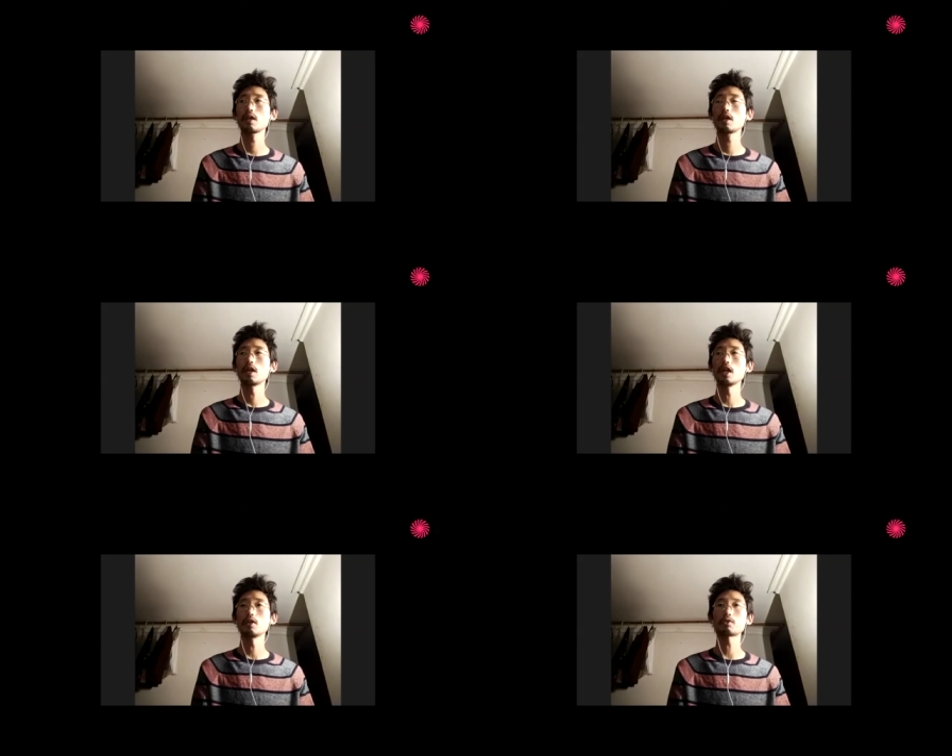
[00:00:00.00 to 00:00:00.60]

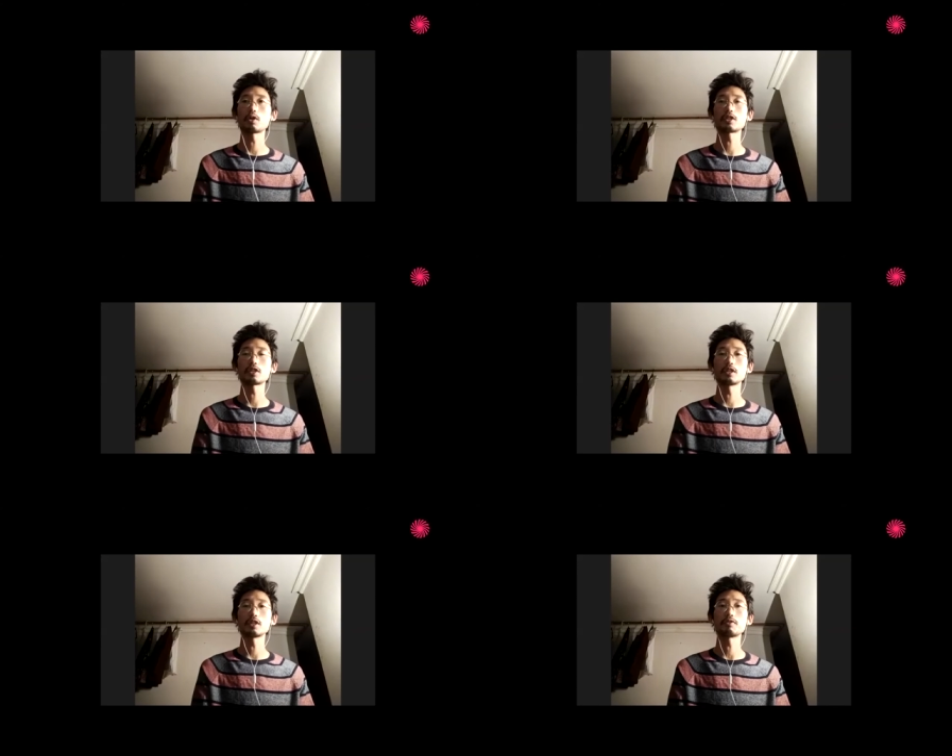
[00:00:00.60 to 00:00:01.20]
and of course,
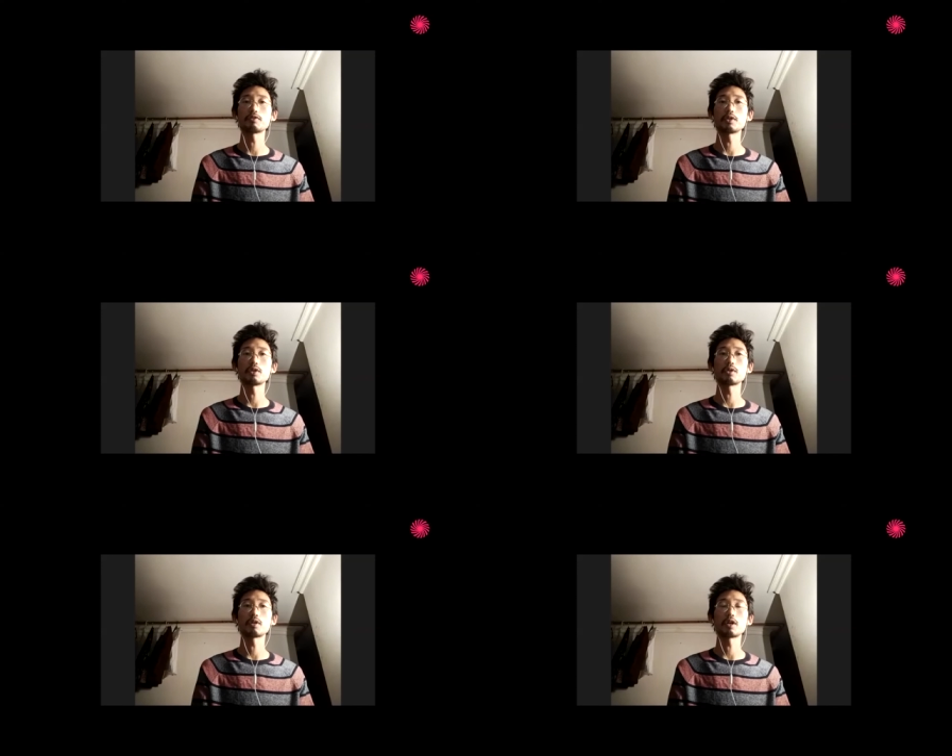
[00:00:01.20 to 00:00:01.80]
if
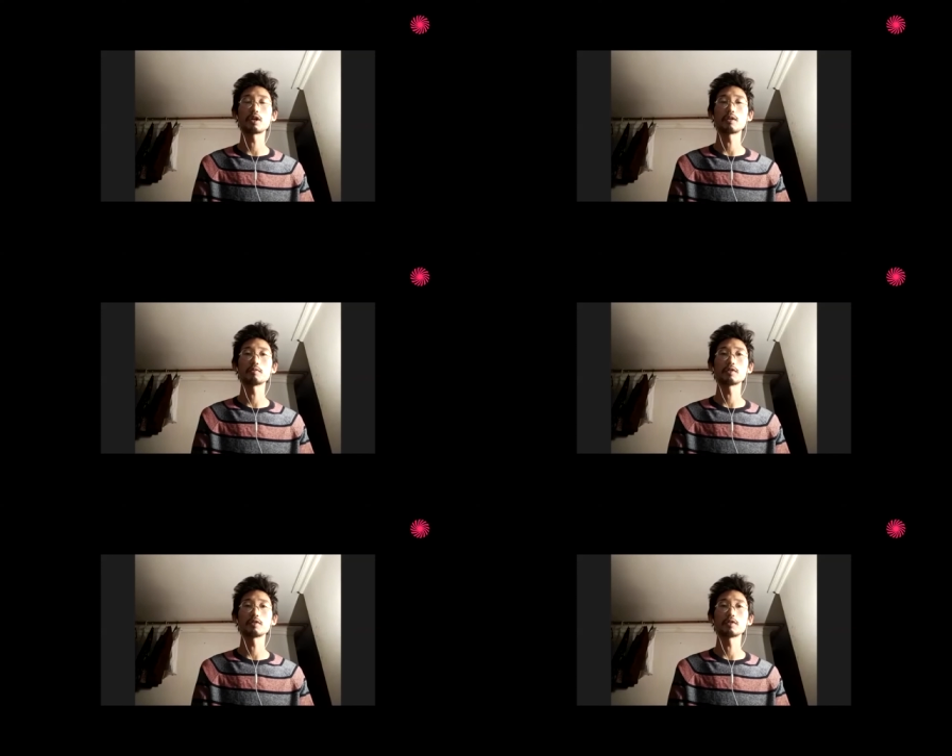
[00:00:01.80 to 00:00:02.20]
you're